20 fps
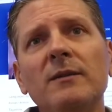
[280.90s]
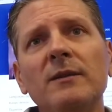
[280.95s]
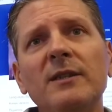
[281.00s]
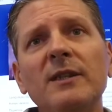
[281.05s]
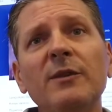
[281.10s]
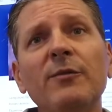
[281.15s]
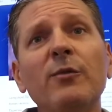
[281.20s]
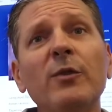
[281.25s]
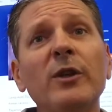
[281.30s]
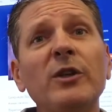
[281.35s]

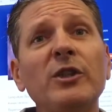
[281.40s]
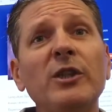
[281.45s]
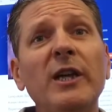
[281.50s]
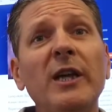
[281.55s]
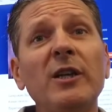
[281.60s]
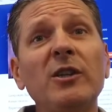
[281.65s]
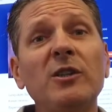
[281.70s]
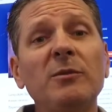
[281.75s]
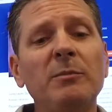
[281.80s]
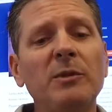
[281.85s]

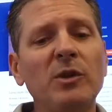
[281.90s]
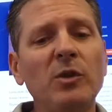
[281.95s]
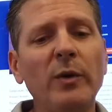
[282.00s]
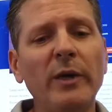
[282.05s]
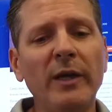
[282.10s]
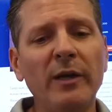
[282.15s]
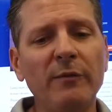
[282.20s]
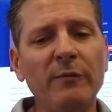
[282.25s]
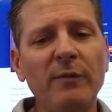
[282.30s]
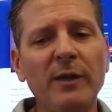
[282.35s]
differentiation
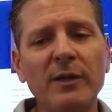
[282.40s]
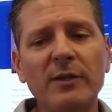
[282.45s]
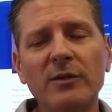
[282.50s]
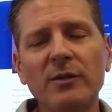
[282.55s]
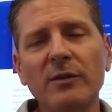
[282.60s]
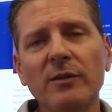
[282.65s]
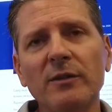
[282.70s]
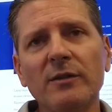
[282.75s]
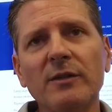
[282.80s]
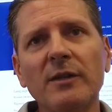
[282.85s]
between
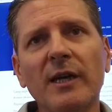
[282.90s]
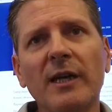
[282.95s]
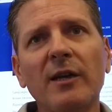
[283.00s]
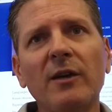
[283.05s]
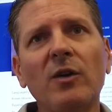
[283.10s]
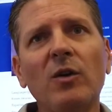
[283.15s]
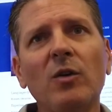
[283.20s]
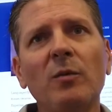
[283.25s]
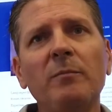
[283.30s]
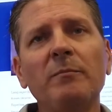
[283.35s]
investor and second
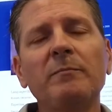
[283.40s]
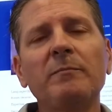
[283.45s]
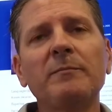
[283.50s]
home.